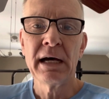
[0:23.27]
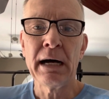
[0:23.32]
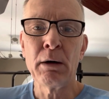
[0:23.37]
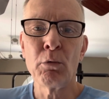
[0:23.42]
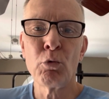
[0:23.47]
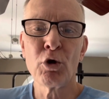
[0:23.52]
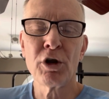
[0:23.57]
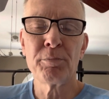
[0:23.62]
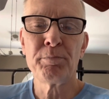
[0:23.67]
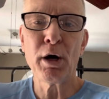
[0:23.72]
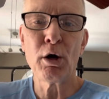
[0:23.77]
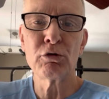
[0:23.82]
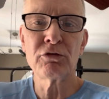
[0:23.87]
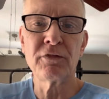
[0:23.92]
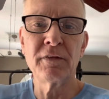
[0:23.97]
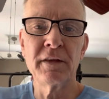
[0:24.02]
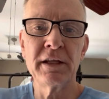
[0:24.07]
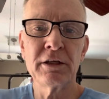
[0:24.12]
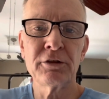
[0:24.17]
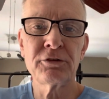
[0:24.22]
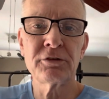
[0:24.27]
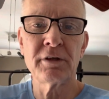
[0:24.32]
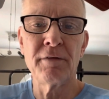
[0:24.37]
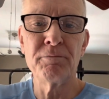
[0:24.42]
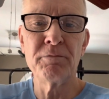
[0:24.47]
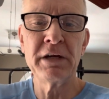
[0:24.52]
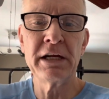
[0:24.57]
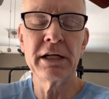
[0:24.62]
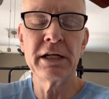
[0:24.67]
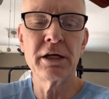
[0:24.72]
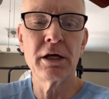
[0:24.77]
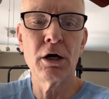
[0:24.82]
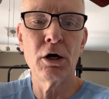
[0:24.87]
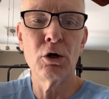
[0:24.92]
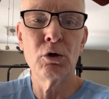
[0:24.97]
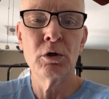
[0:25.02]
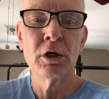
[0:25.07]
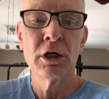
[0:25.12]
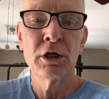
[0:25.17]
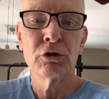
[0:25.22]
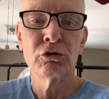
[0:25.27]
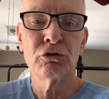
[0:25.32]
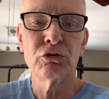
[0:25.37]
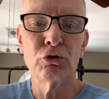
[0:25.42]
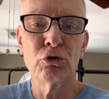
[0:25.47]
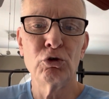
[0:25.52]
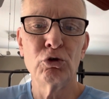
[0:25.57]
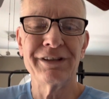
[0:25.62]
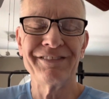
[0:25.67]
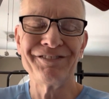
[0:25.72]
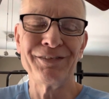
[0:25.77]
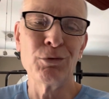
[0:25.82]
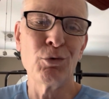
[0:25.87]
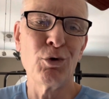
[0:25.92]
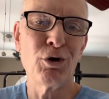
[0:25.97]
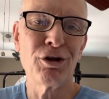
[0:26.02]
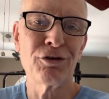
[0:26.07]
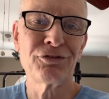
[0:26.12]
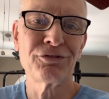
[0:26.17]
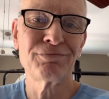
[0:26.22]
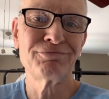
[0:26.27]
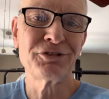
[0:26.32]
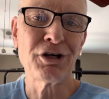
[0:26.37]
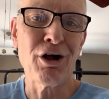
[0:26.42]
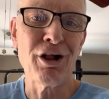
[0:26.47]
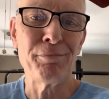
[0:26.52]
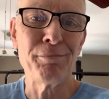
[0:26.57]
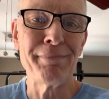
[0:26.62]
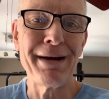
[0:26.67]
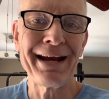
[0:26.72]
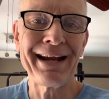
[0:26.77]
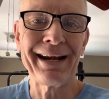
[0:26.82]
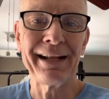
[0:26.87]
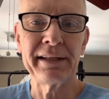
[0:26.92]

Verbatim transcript: I want to post this uh, video to, if you want to call it make an